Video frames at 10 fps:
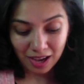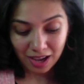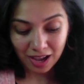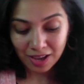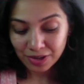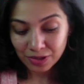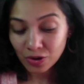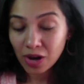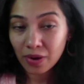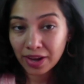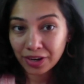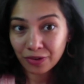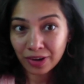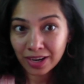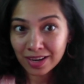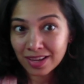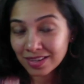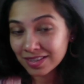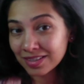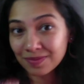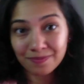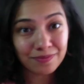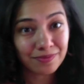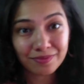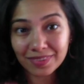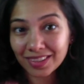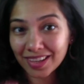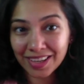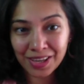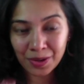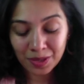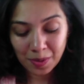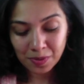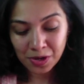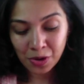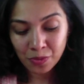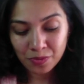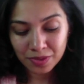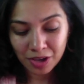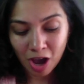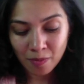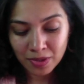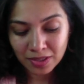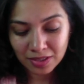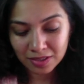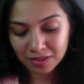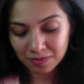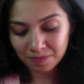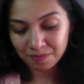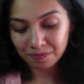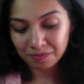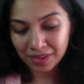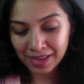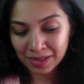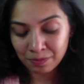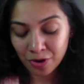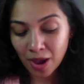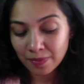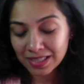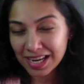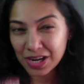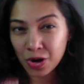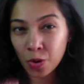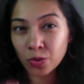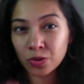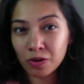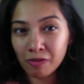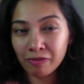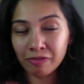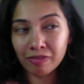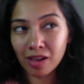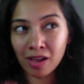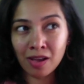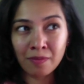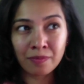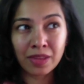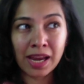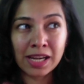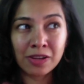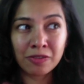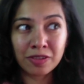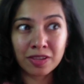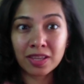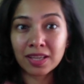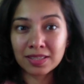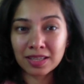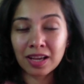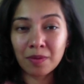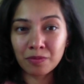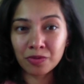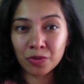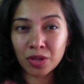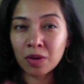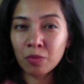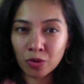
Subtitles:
I don't know how accurate it is. Let me know in the comments, and perhaps take note of any of the things that come through that are more